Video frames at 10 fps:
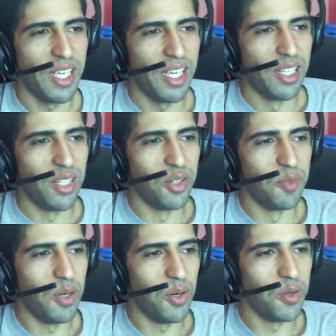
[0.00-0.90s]
Lo and
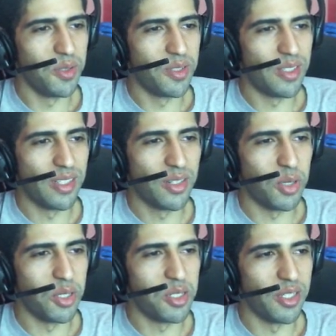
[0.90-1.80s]
behold,
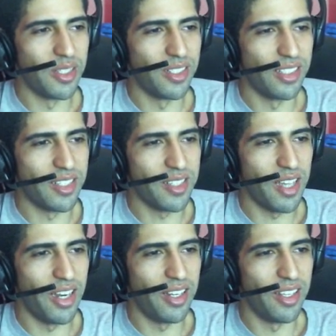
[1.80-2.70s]
Cruncha
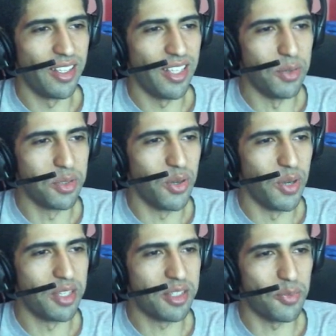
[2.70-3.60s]
decided he was going
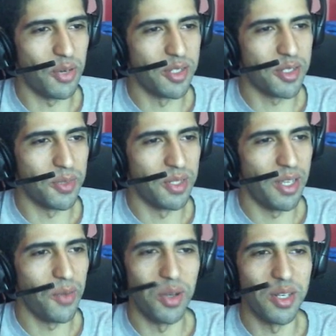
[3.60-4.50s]
to surprise us one day.
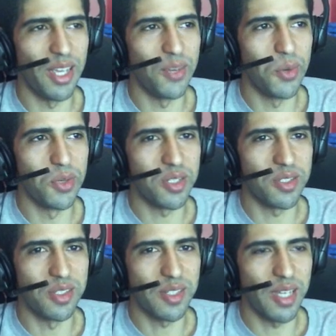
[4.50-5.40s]
One day we were just in
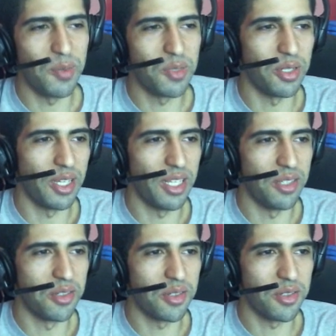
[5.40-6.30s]
Skype chilling and he
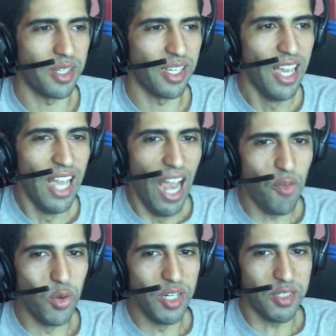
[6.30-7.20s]
was just like,
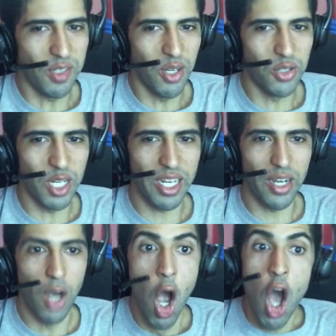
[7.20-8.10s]
everyone needs to go check
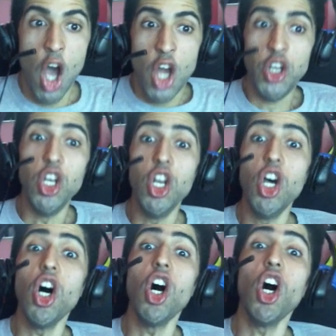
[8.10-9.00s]
out
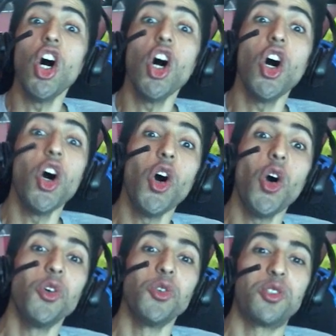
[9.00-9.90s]

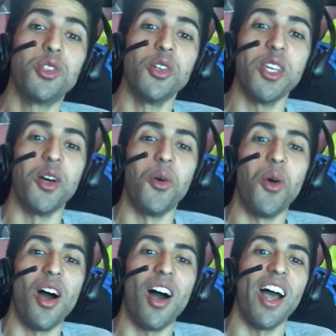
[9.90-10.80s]
No Sukiya
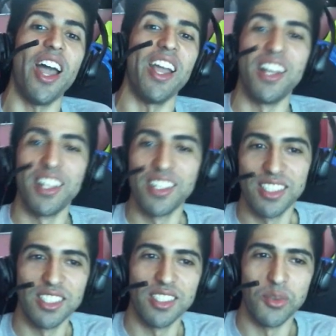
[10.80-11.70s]
Y!
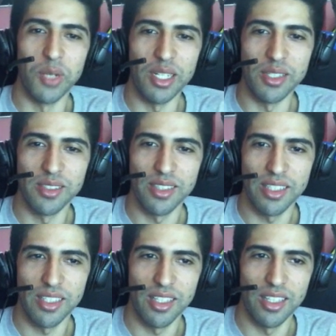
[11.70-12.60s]
Well,
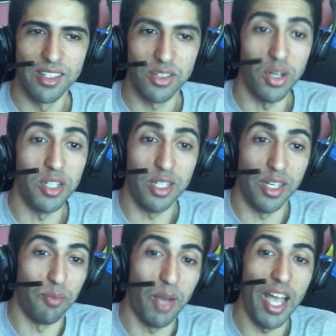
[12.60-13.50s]
Cruncha
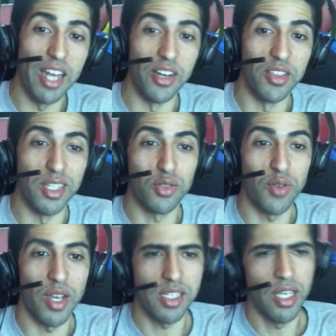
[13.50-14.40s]
pioneered these strats.